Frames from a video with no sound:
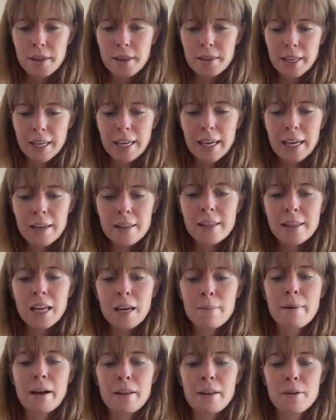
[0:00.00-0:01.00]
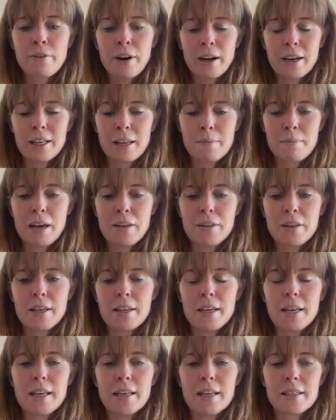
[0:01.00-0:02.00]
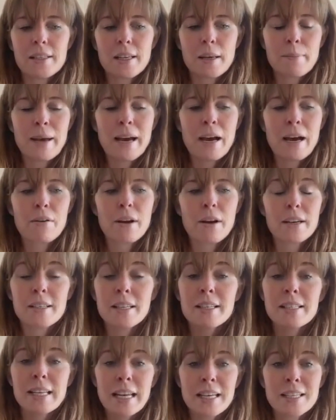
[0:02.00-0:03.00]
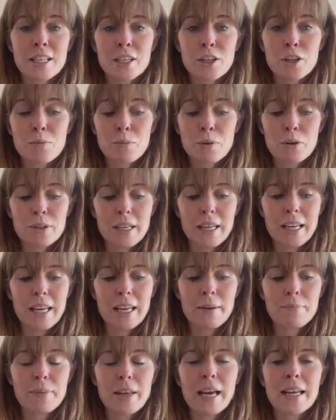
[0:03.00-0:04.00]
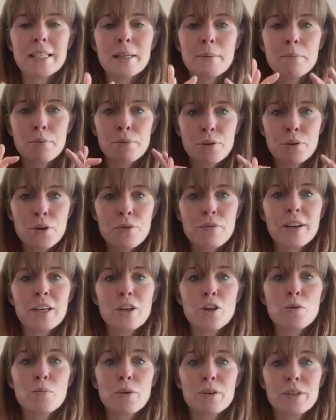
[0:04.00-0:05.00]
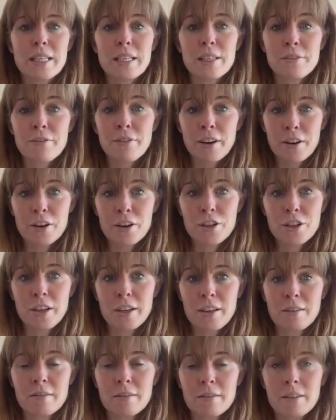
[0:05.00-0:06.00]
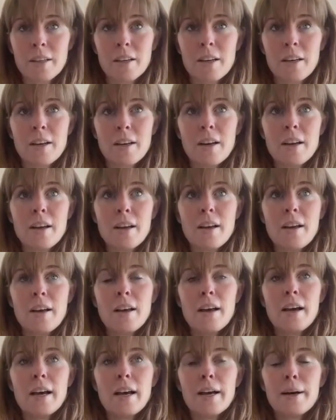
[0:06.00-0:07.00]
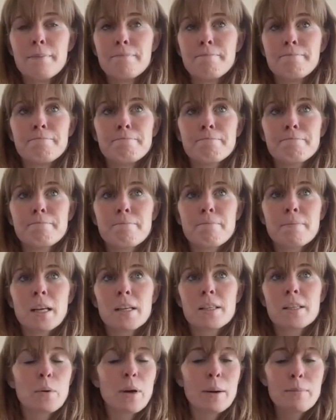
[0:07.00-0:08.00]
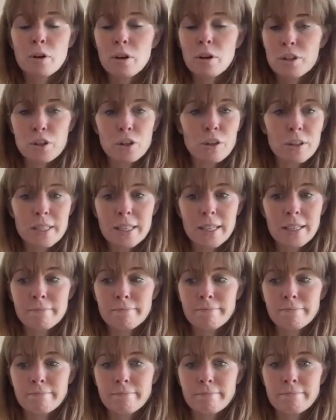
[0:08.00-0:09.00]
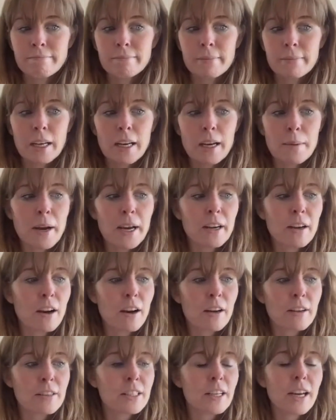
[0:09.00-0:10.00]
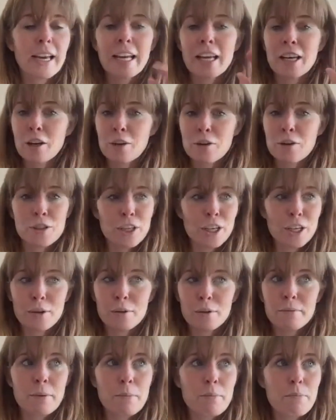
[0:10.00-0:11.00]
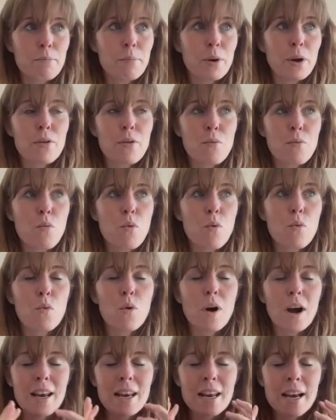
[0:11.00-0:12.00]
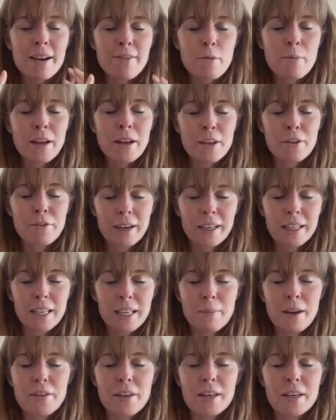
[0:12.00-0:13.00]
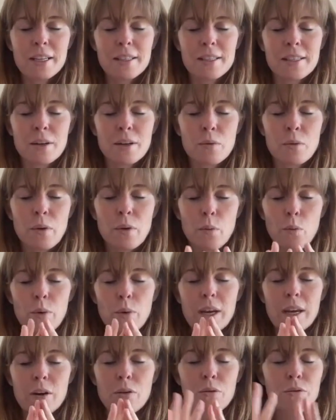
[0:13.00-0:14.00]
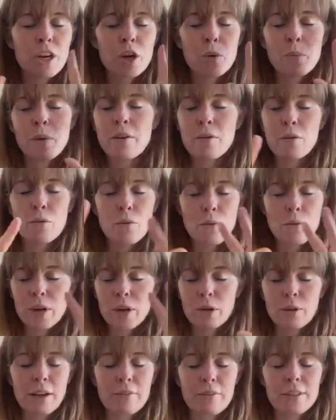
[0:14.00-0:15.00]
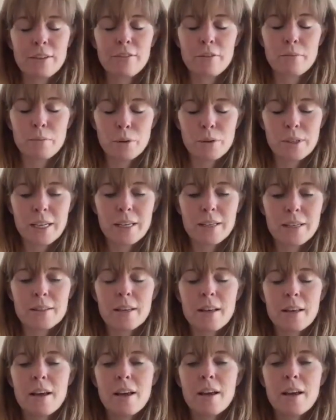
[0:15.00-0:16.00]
the key thing about the Franklin method, it's about understanding your body and improving your body's function. So I'm not a doctor. I can't diagnose you. But what I love about the Franklin method is that although we all have different bodies,